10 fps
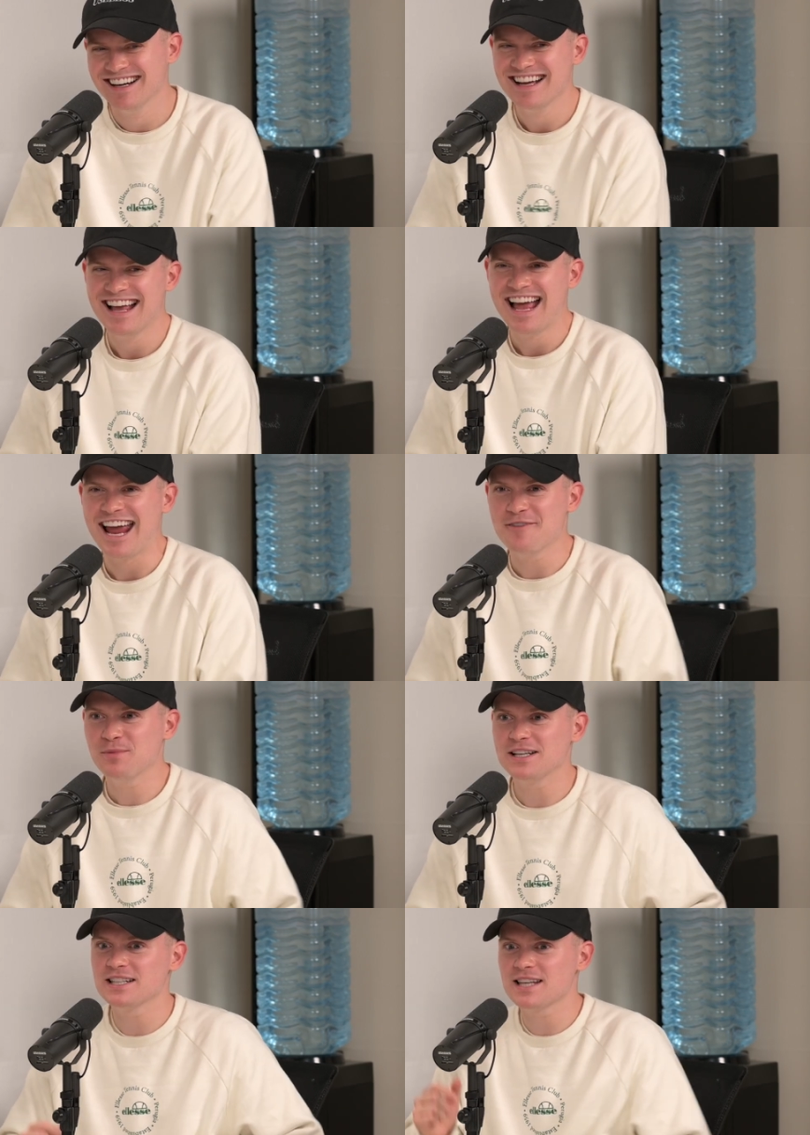no. in
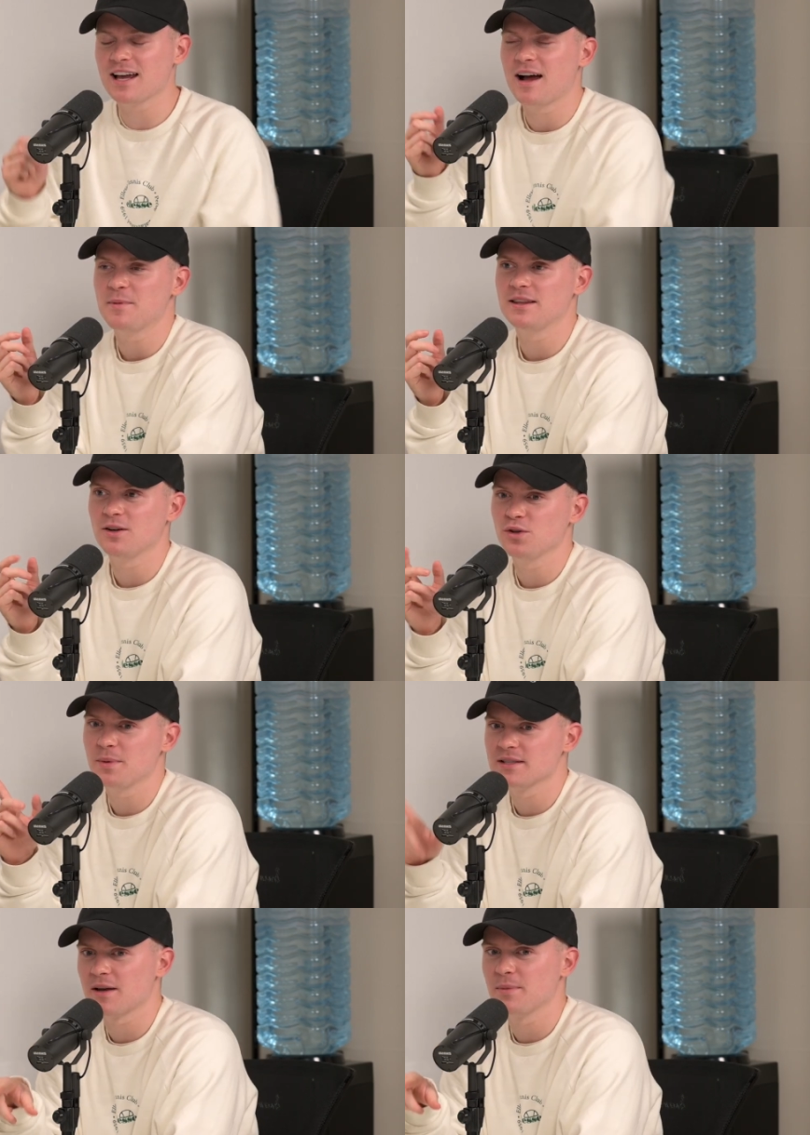places like I mean the only
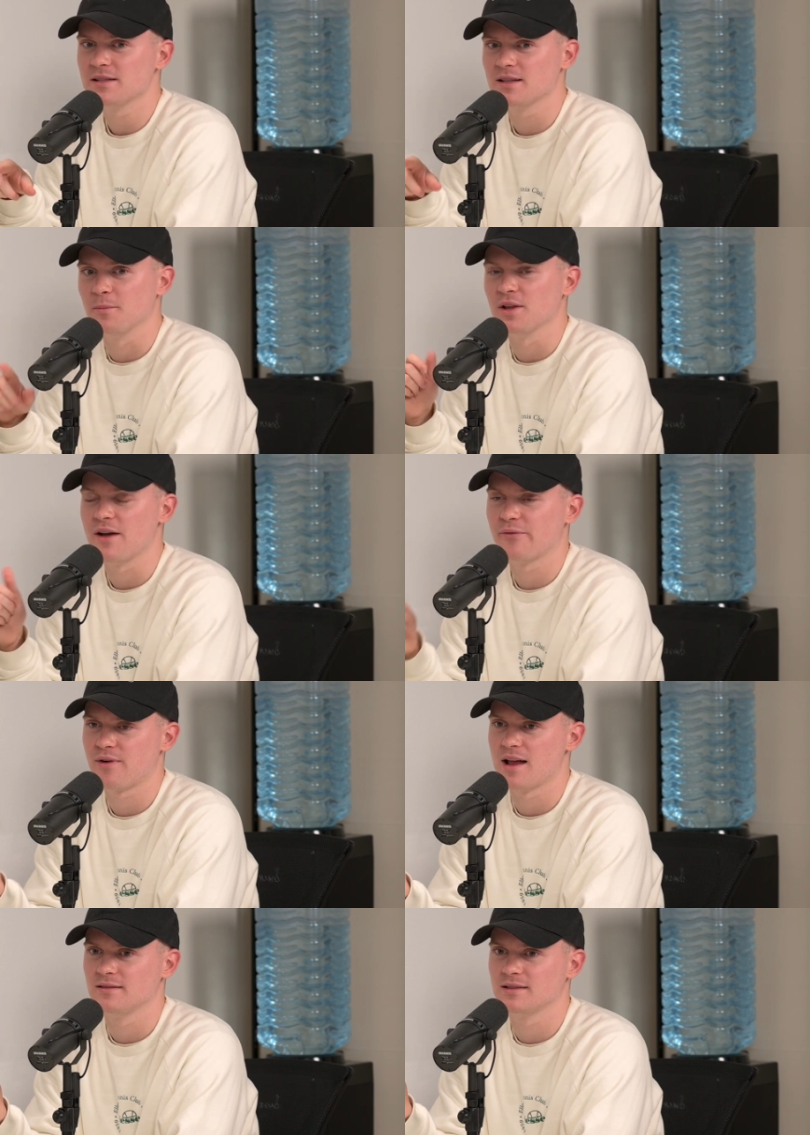place I've been to them in like
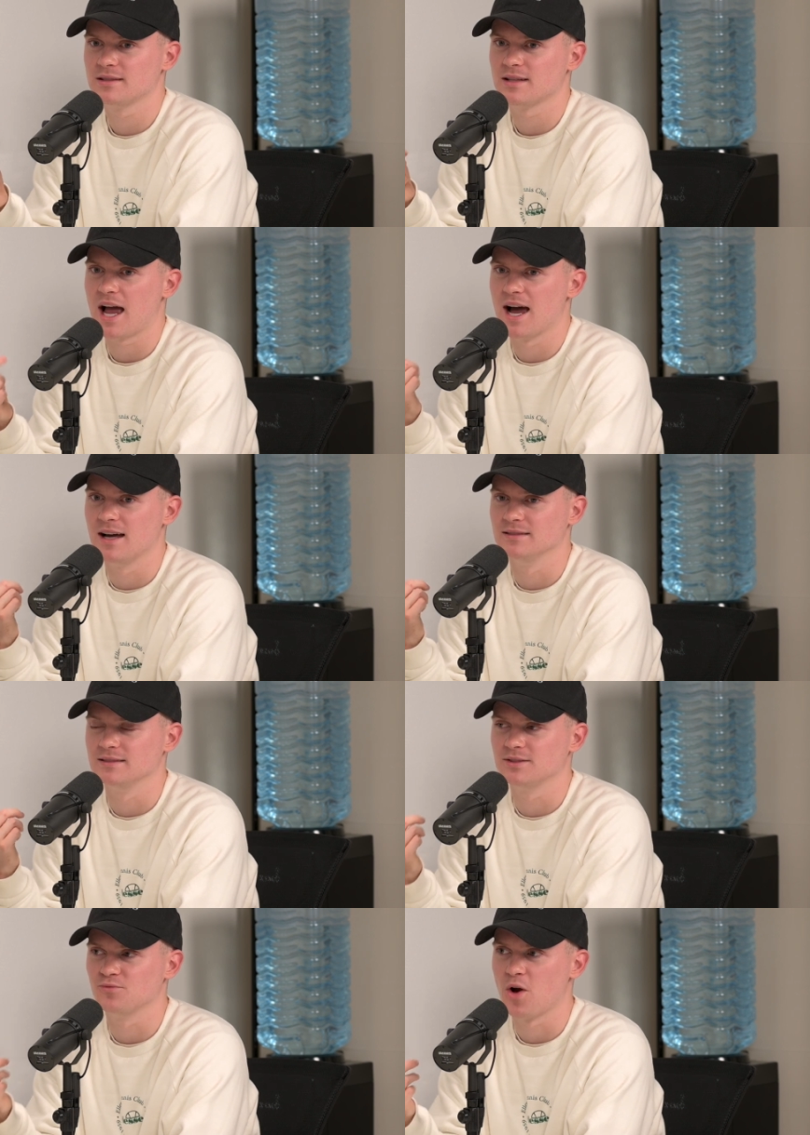France
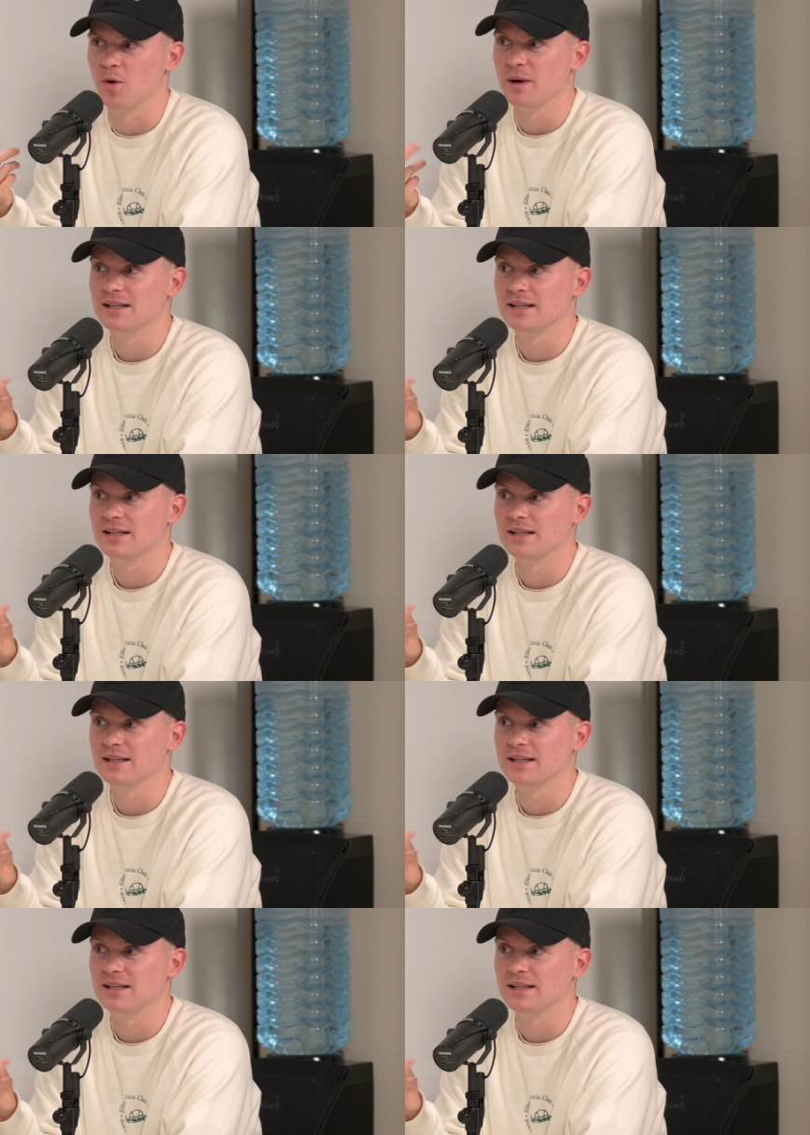and Rome,